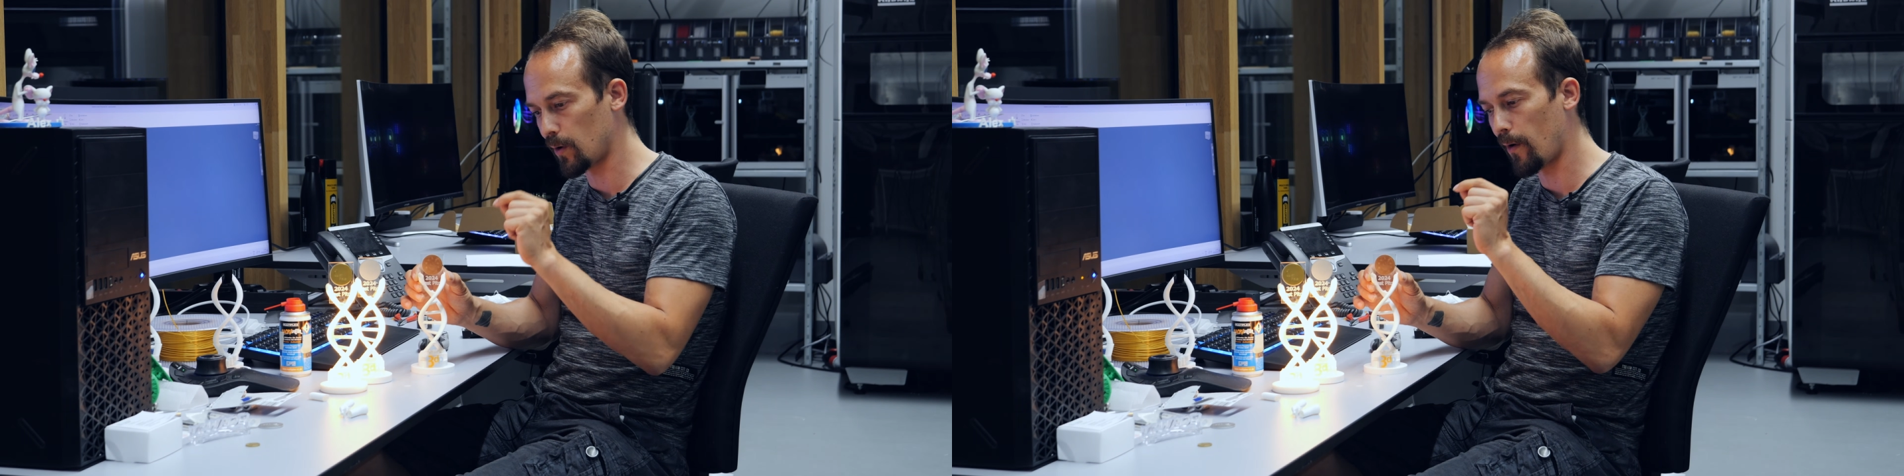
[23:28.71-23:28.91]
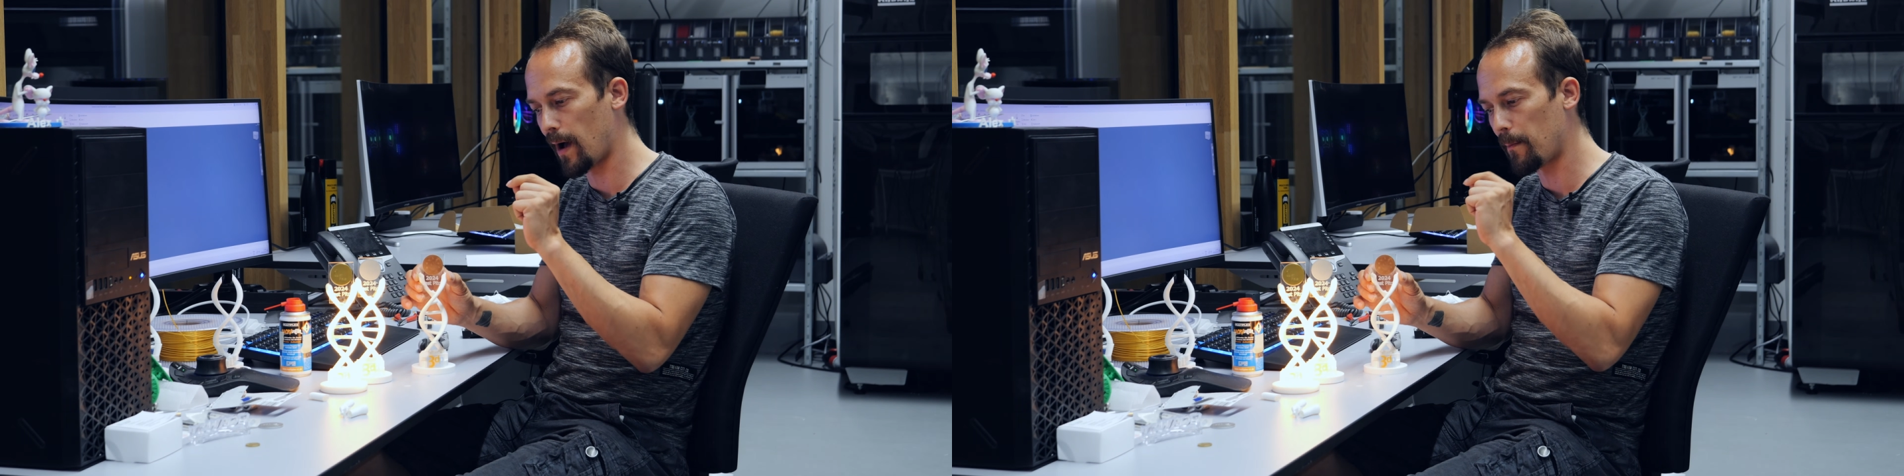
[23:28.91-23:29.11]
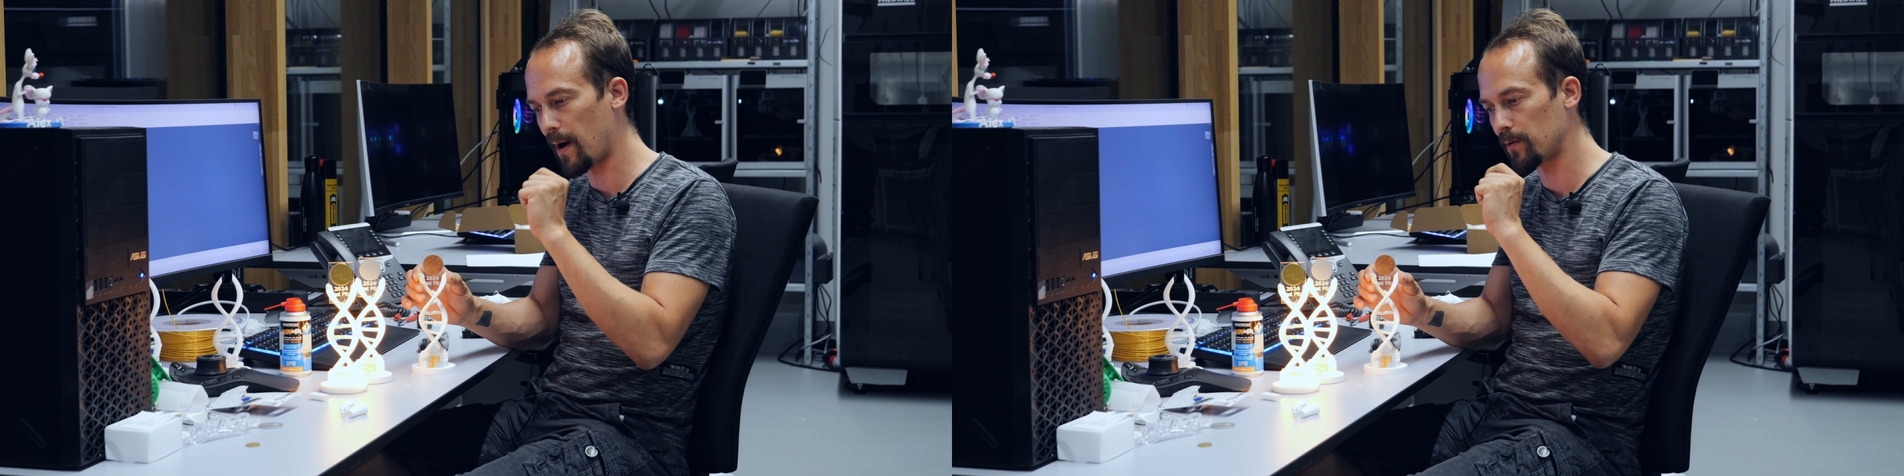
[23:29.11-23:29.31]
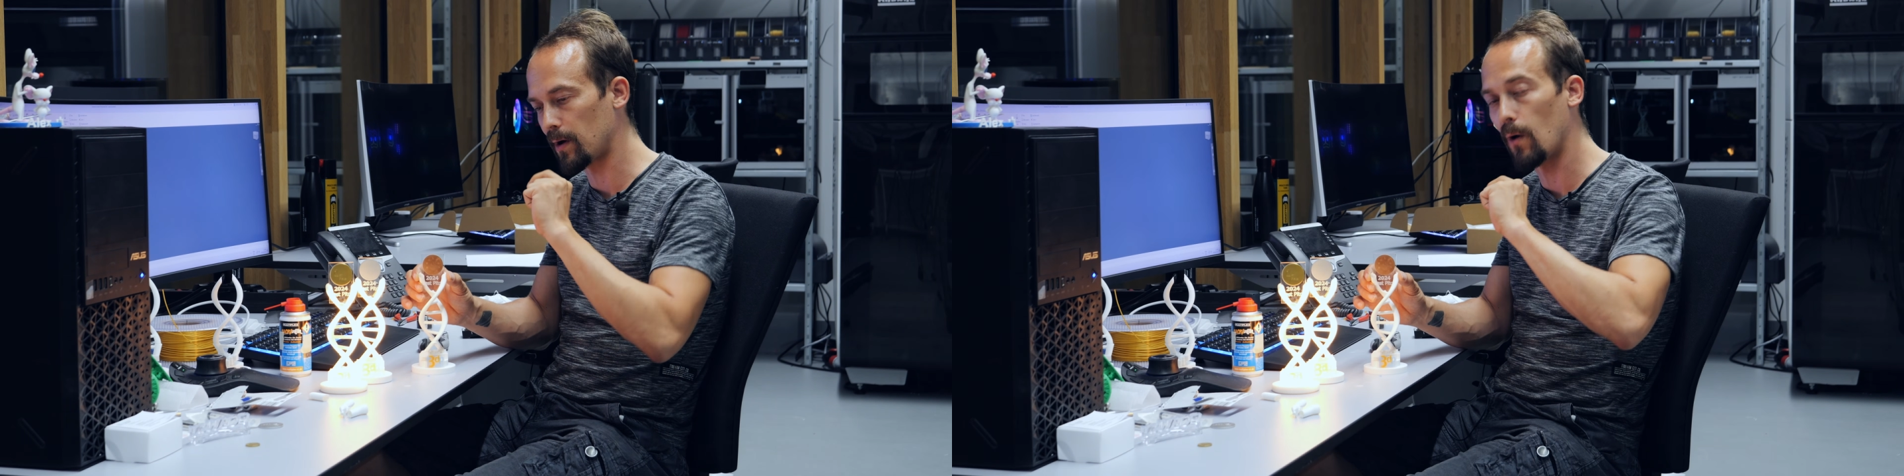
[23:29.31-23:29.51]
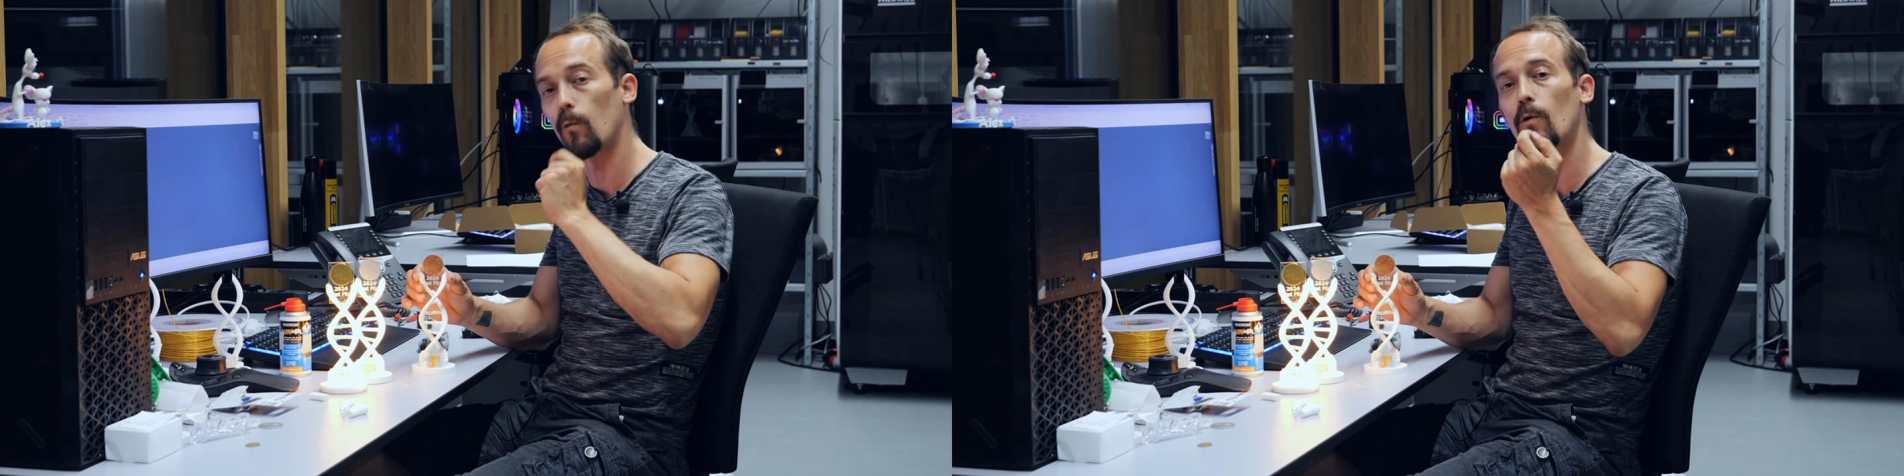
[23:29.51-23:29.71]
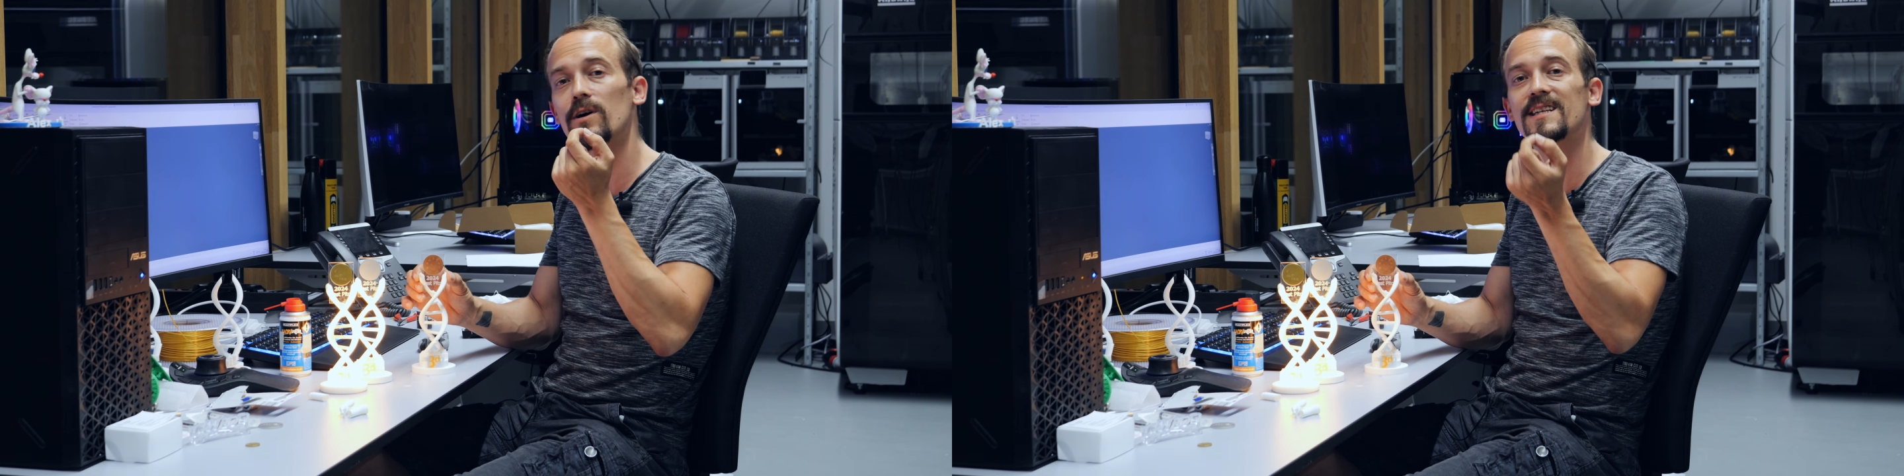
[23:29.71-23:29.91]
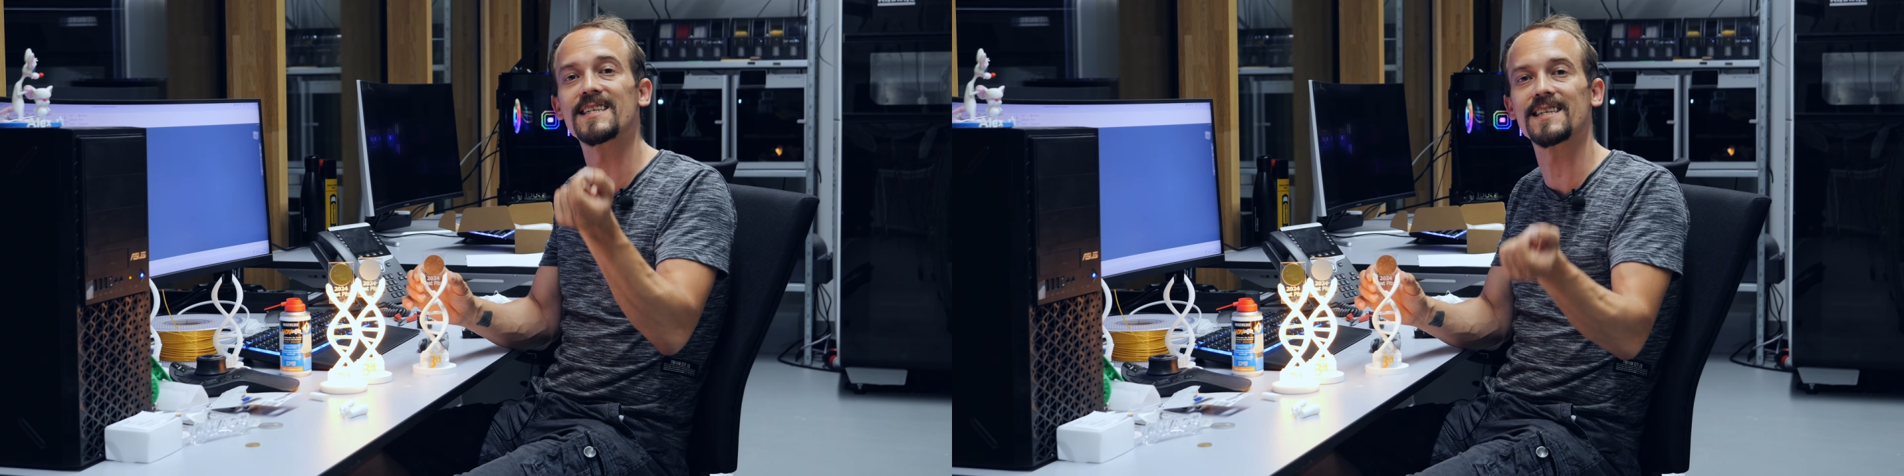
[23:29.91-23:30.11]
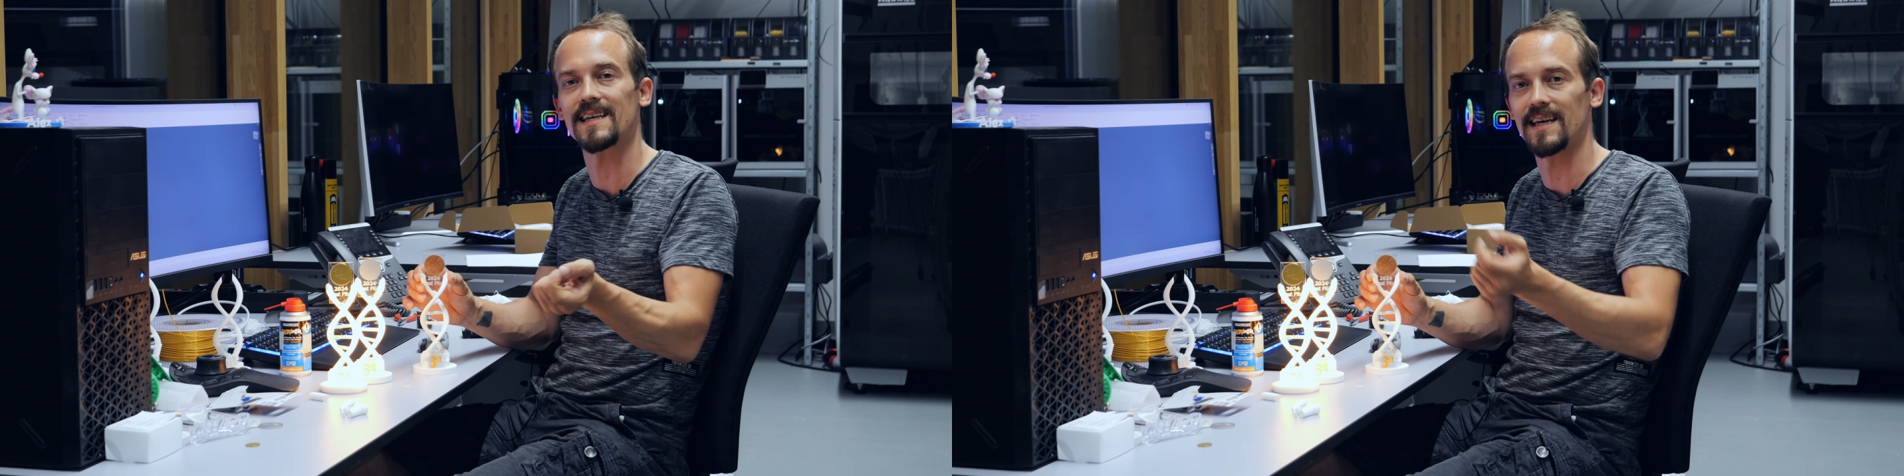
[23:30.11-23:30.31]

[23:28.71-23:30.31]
or about awards